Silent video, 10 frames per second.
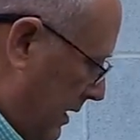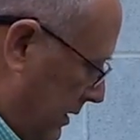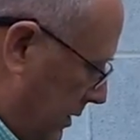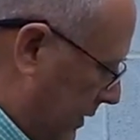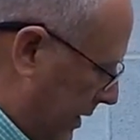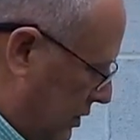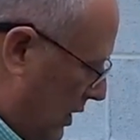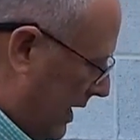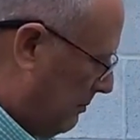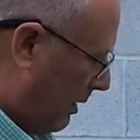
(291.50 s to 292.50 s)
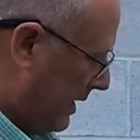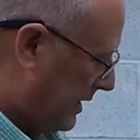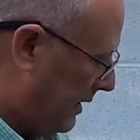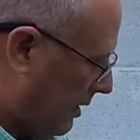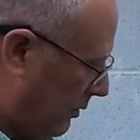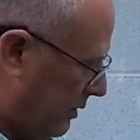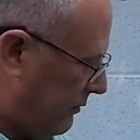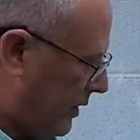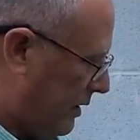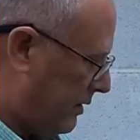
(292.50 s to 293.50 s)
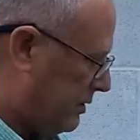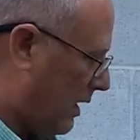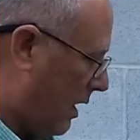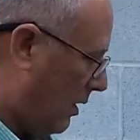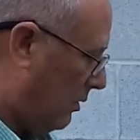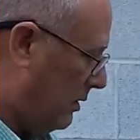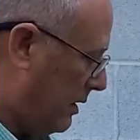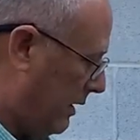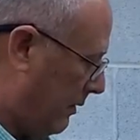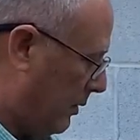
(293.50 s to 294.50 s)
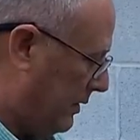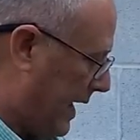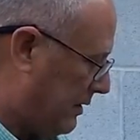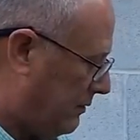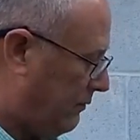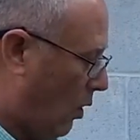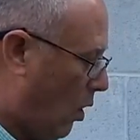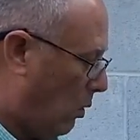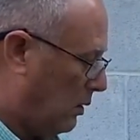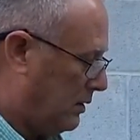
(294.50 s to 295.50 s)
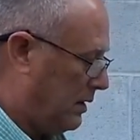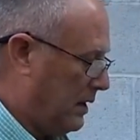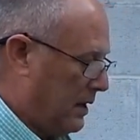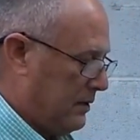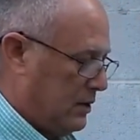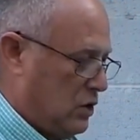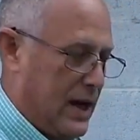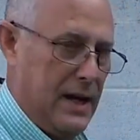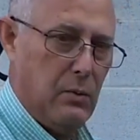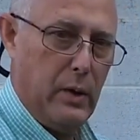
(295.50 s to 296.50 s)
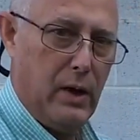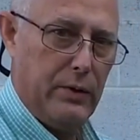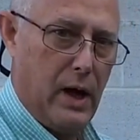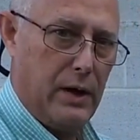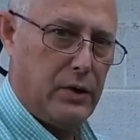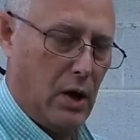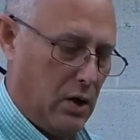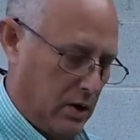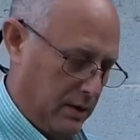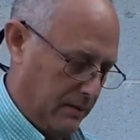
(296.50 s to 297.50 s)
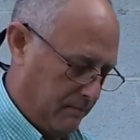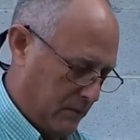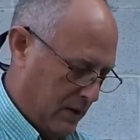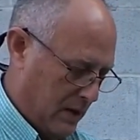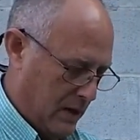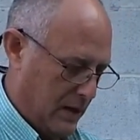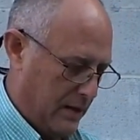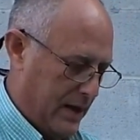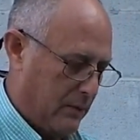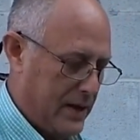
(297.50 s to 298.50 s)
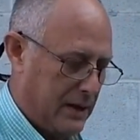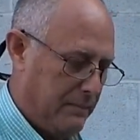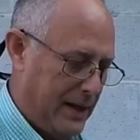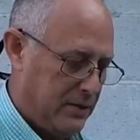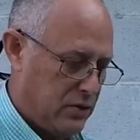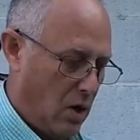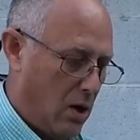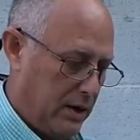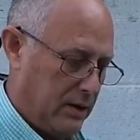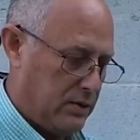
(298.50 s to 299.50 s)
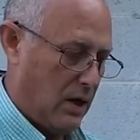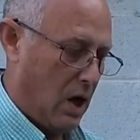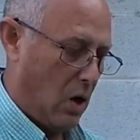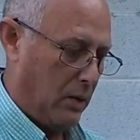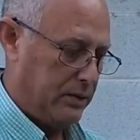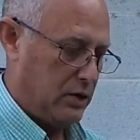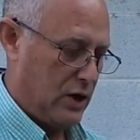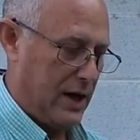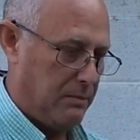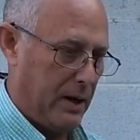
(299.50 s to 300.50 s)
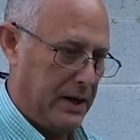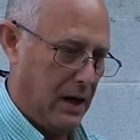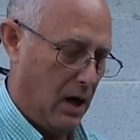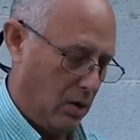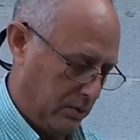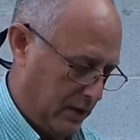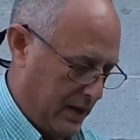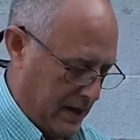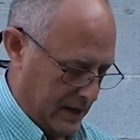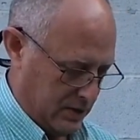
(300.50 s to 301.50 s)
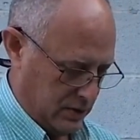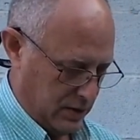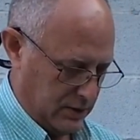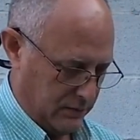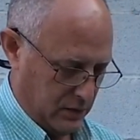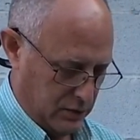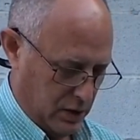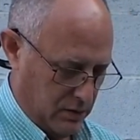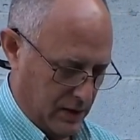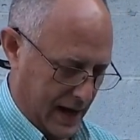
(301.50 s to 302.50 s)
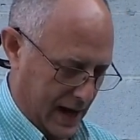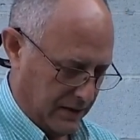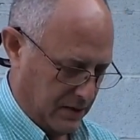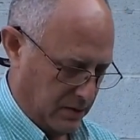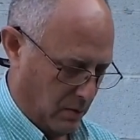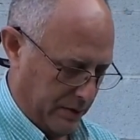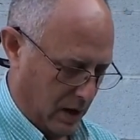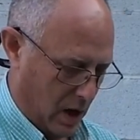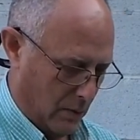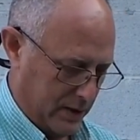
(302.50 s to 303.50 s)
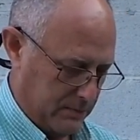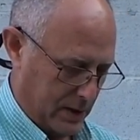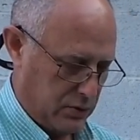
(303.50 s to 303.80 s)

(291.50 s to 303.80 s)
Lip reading: You've got a chain brake here on the front of the saw. When that's forward, the chain will not turn. They recommend starting the saw with the chain brake on. It's just if you do that, you want to always make